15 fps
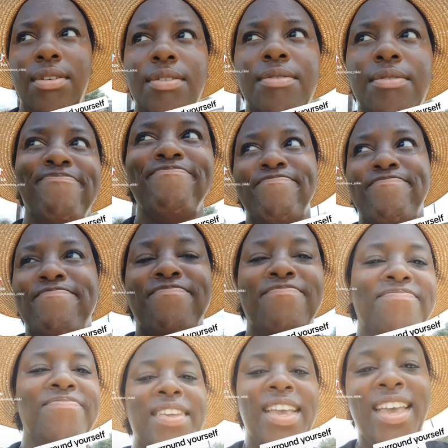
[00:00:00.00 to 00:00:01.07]

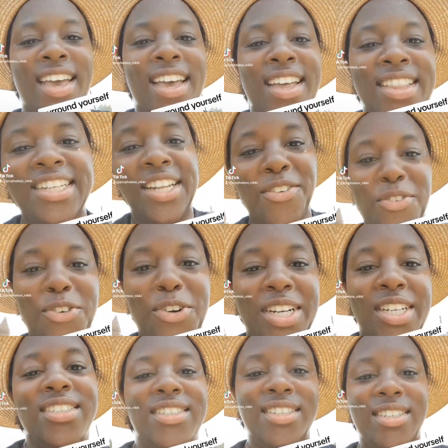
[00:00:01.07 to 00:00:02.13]
between
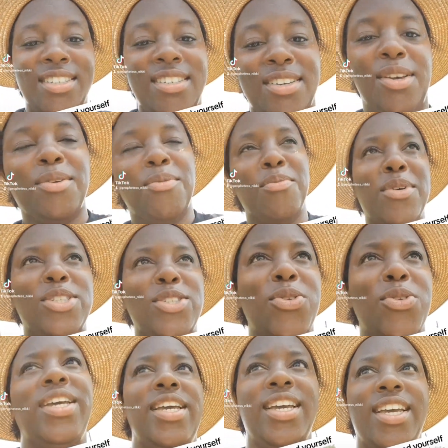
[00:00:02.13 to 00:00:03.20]
givers
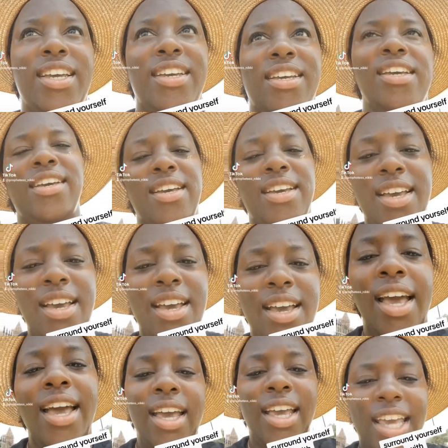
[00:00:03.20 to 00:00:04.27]
and takers.
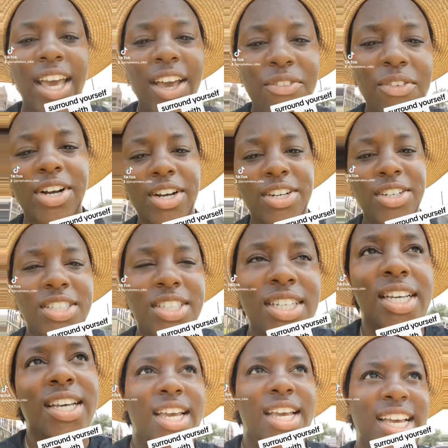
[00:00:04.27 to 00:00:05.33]
Okay?
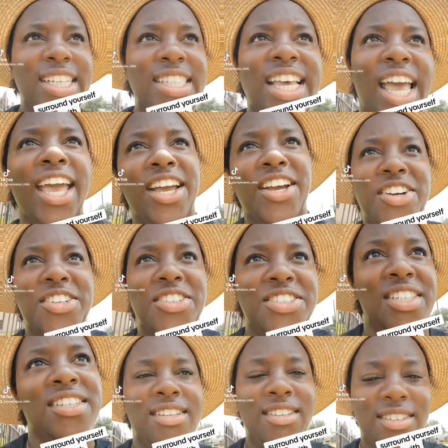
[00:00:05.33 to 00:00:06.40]
This
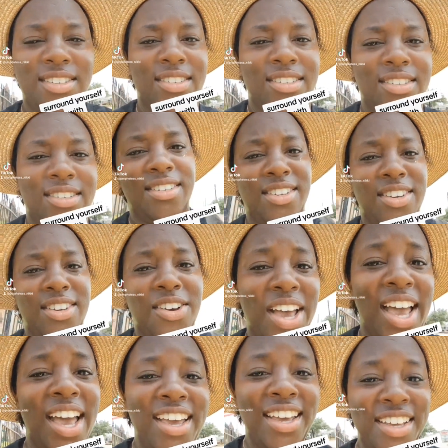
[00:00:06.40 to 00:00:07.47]
is what he's been
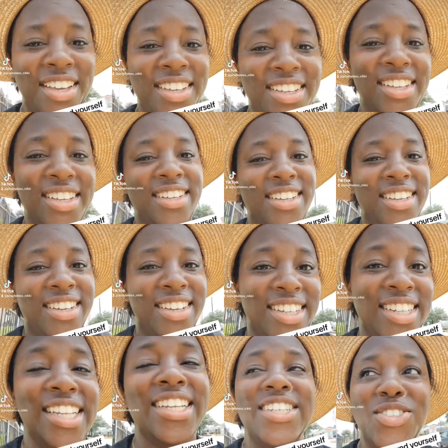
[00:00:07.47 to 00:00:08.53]
teaching. in the difference
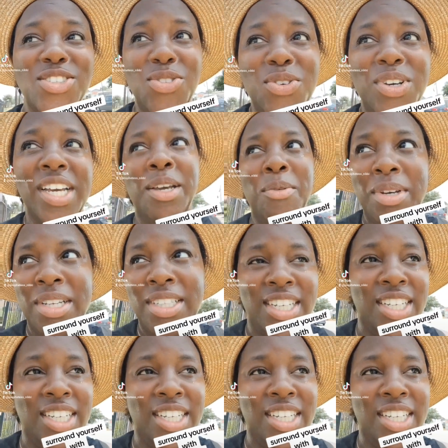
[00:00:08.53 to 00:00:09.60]
between givers
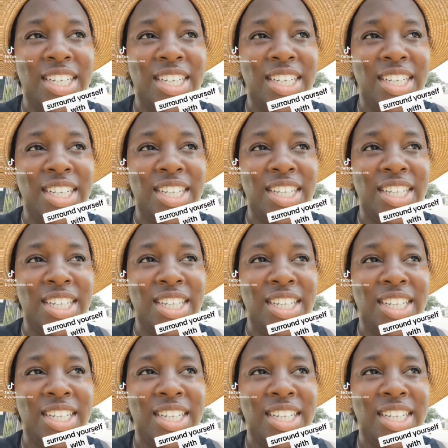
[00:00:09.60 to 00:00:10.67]
and takers,
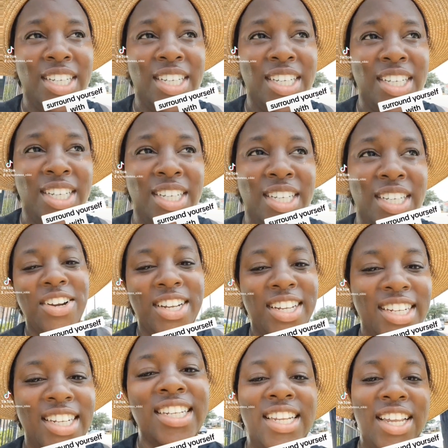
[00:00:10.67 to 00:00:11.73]
right?
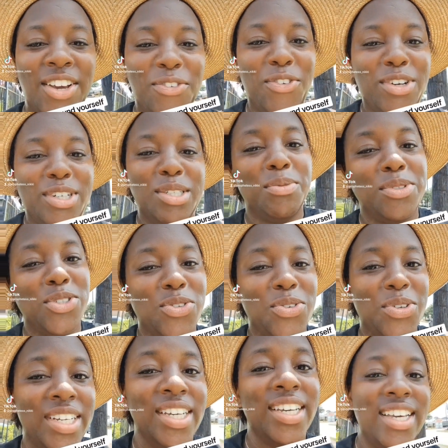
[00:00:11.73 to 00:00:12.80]
For some
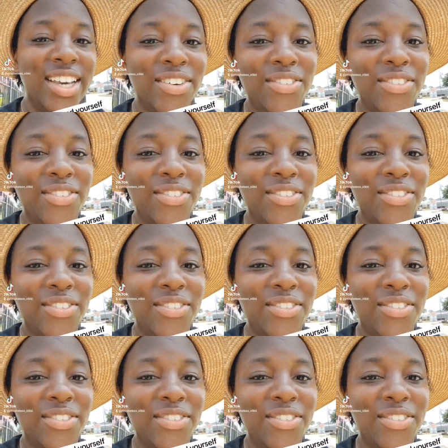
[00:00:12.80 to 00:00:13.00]
reason,